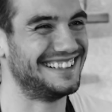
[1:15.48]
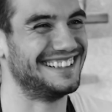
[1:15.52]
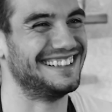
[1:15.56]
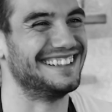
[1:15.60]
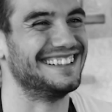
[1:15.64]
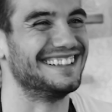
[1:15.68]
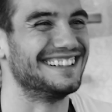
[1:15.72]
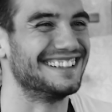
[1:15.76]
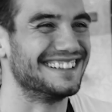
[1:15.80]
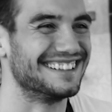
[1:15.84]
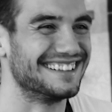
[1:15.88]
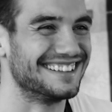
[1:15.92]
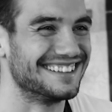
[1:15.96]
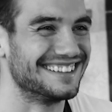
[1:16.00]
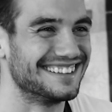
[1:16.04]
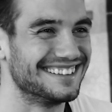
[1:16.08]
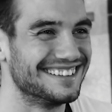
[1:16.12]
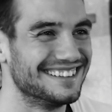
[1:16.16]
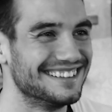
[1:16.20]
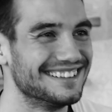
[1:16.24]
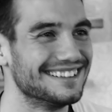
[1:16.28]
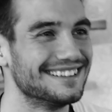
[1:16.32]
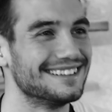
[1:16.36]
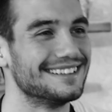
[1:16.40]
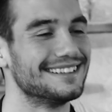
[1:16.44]
the
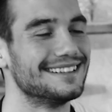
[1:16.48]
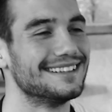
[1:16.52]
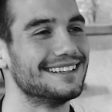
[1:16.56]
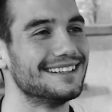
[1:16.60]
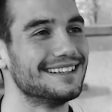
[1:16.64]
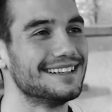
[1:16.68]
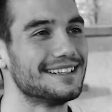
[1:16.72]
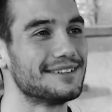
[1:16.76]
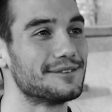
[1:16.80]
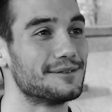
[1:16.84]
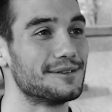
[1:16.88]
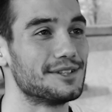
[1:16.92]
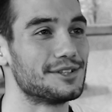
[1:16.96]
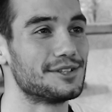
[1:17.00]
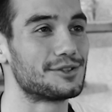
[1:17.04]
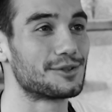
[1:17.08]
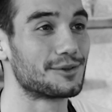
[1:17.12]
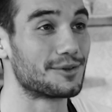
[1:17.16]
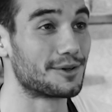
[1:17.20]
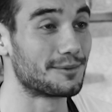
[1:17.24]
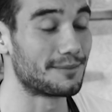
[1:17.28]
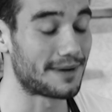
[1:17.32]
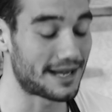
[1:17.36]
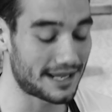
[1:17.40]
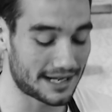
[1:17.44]
candidate should have
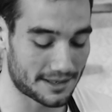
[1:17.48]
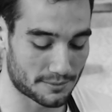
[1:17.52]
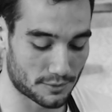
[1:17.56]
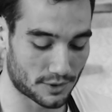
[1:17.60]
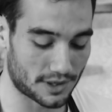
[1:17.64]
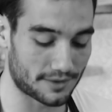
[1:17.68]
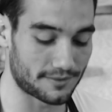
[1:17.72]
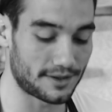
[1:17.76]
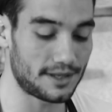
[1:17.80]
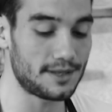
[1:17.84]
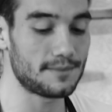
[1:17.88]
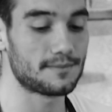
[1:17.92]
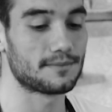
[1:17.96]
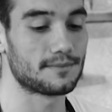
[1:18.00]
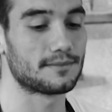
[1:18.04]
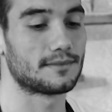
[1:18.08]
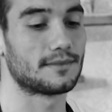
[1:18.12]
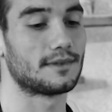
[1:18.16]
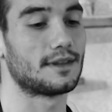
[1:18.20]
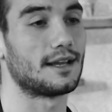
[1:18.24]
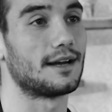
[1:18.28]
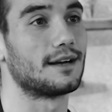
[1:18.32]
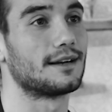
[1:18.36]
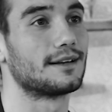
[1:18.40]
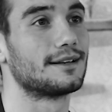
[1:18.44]
good English
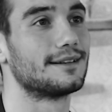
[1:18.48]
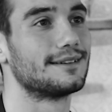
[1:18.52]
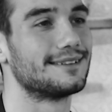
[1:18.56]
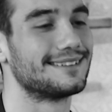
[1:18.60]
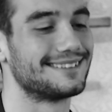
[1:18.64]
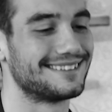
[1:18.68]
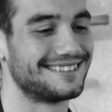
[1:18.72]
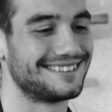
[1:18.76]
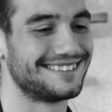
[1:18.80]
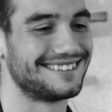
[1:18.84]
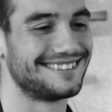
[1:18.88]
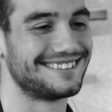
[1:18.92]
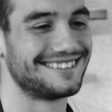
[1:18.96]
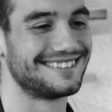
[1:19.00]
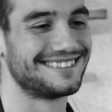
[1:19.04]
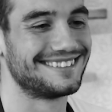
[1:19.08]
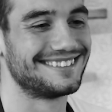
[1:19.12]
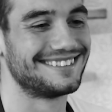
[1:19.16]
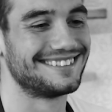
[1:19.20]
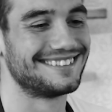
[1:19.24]
communication skills,